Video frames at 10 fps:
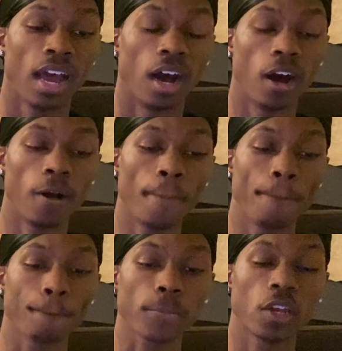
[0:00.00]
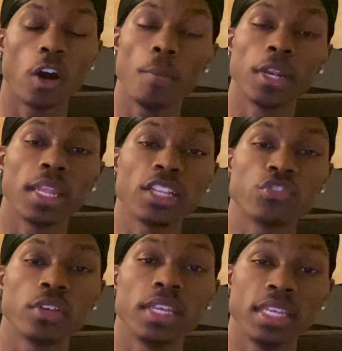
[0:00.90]
Carmen
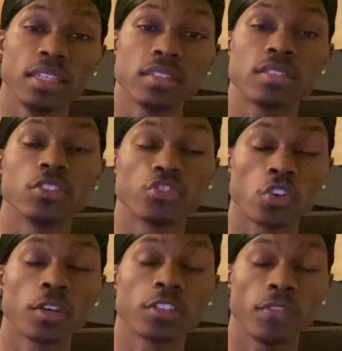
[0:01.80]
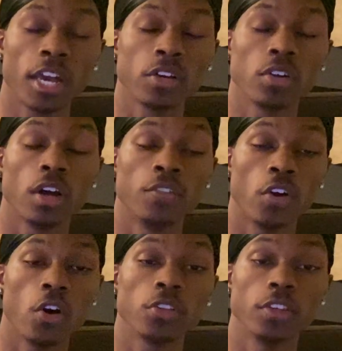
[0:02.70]
Electra is the strongest fighter of
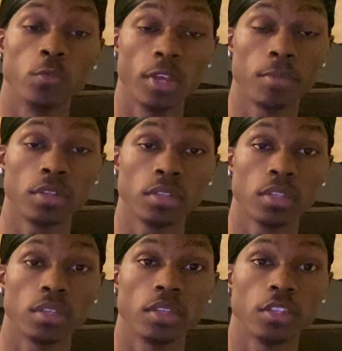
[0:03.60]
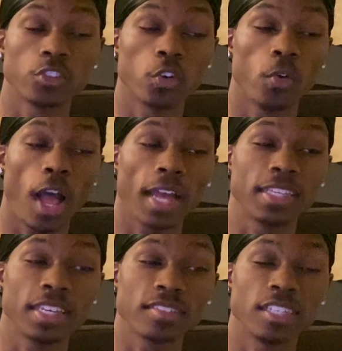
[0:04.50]
all the women. So I
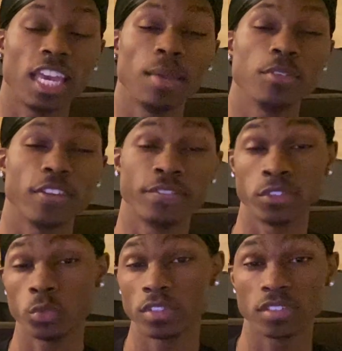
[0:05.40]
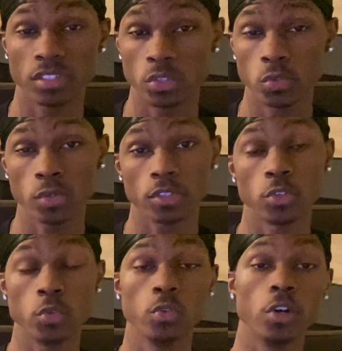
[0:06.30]
guess the game is influencing you
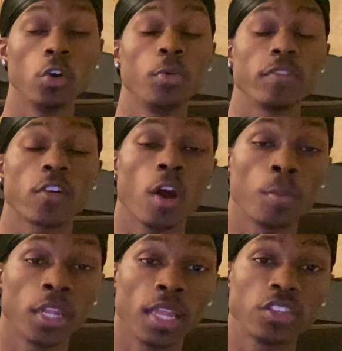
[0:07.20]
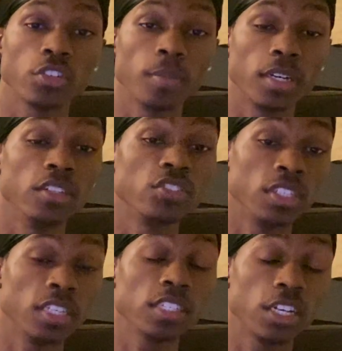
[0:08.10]
to go with Carmen Electra because she
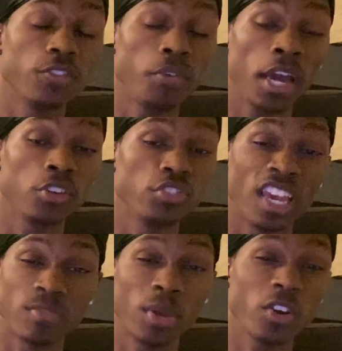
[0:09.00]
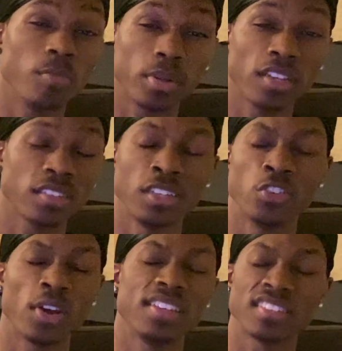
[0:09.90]
is a good fighter. She has parry plus and a
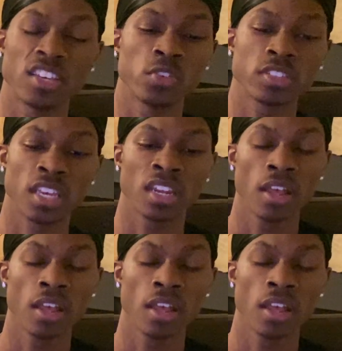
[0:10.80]
great skill set.